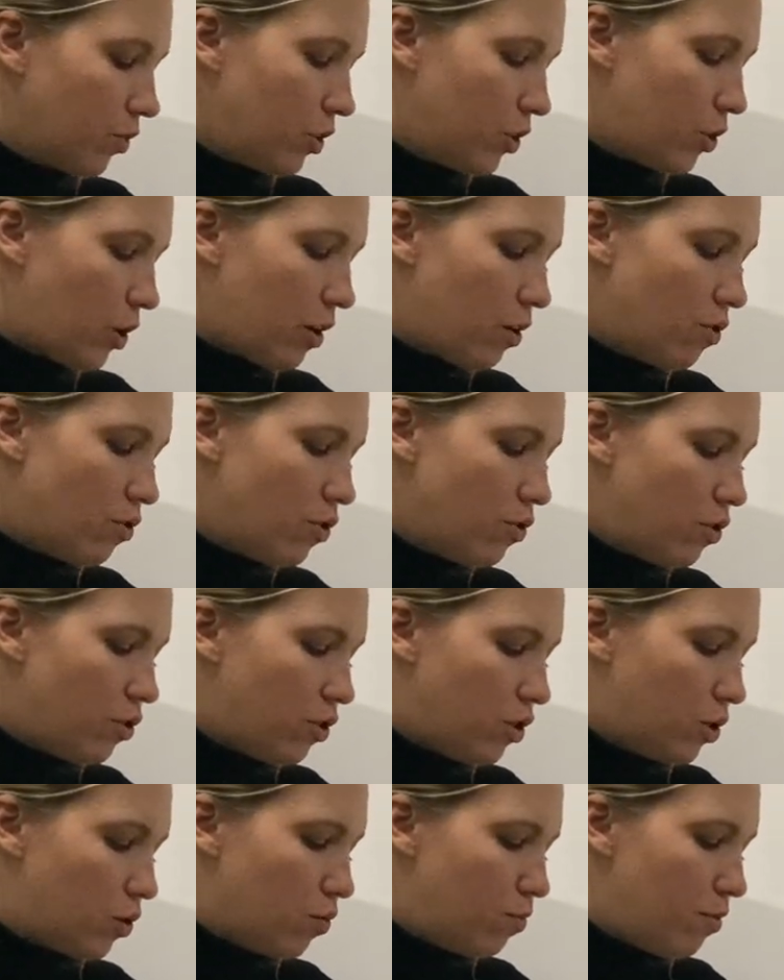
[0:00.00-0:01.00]
So I don't know if
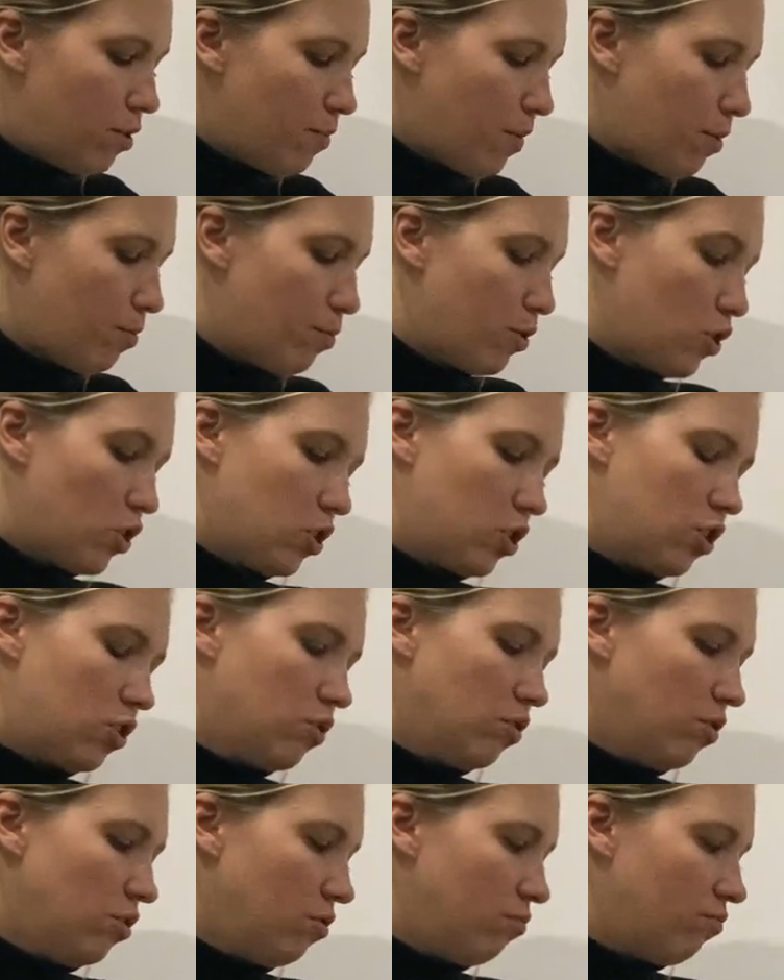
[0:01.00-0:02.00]
this would be my
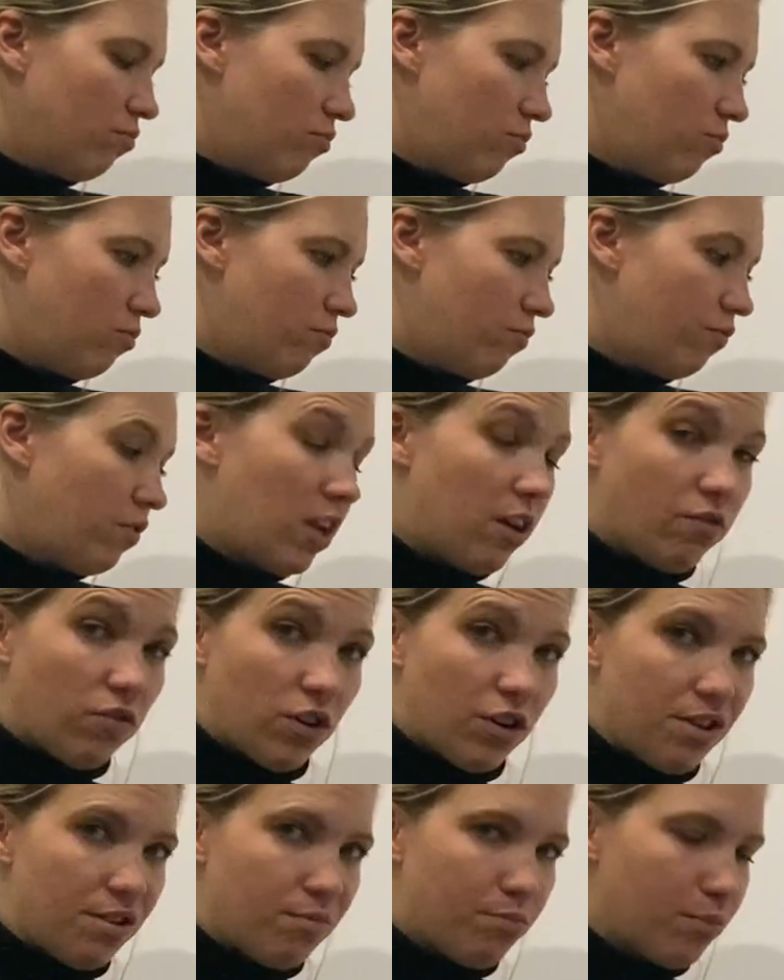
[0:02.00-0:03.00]
personal
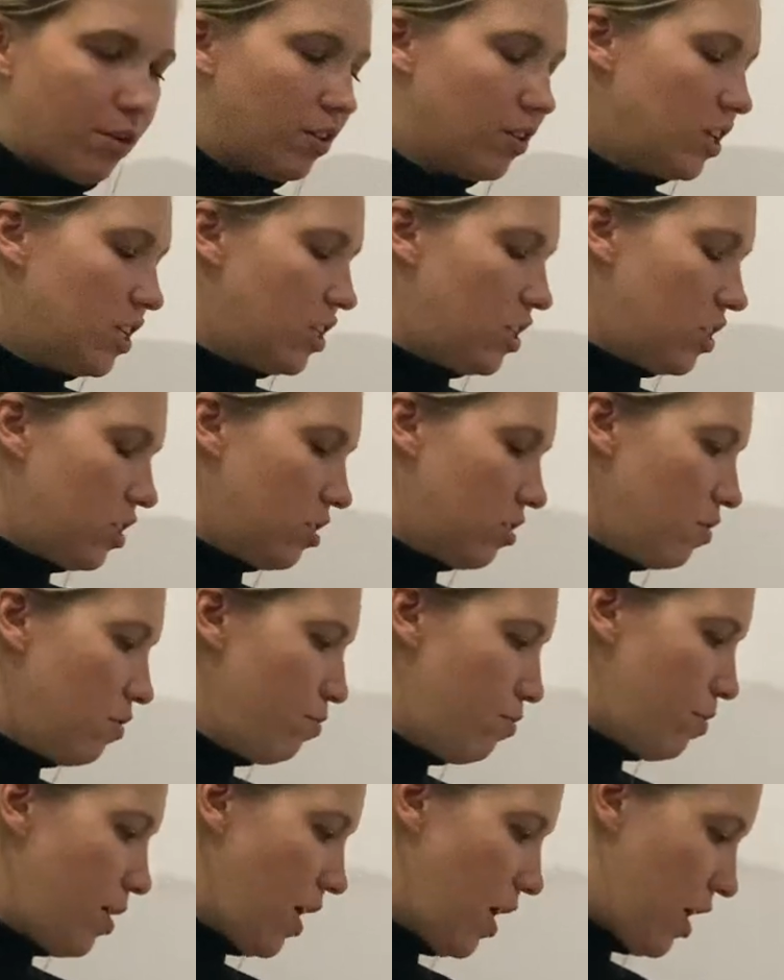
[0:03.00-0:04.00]
favorite, but let's
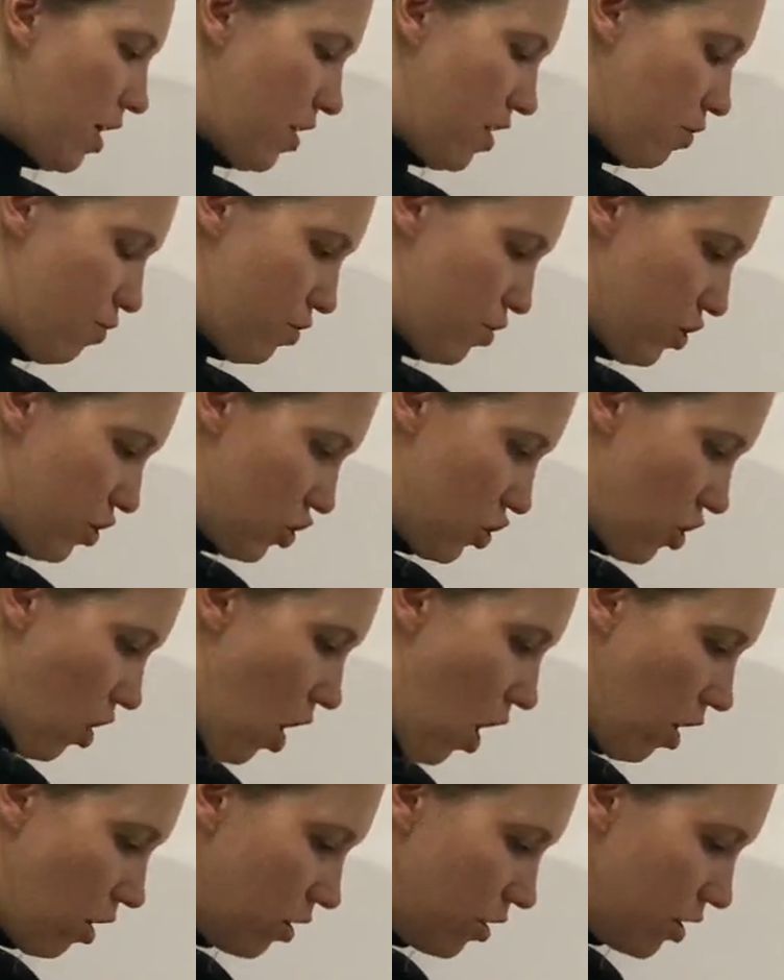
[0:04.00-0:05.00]
compare it with the
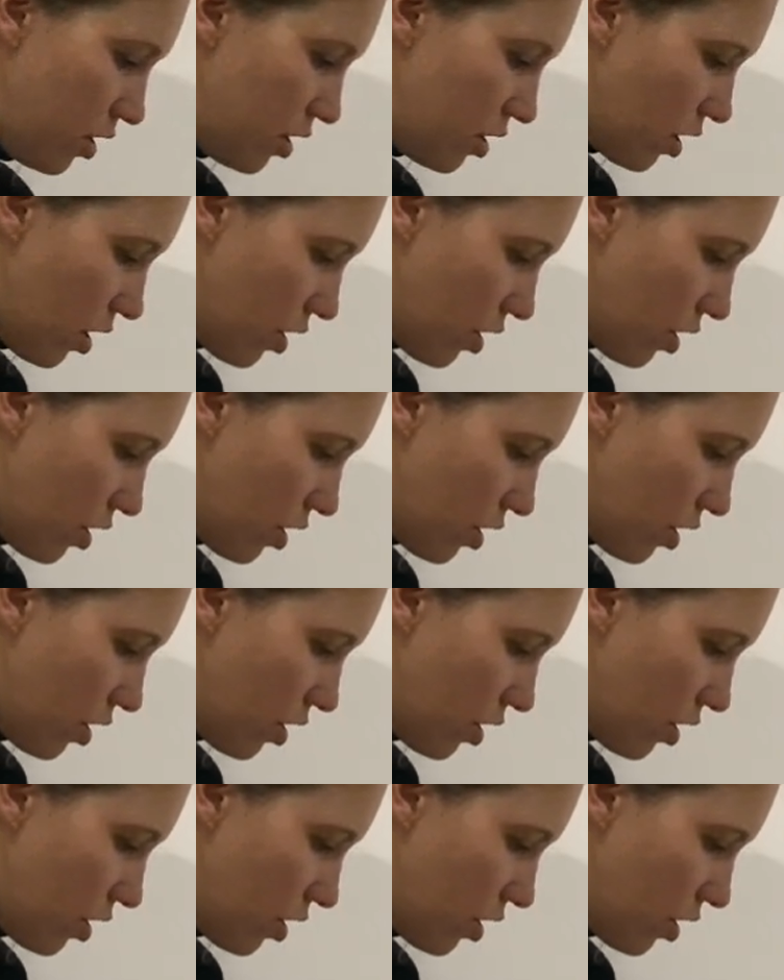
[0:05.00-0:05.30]
chocolate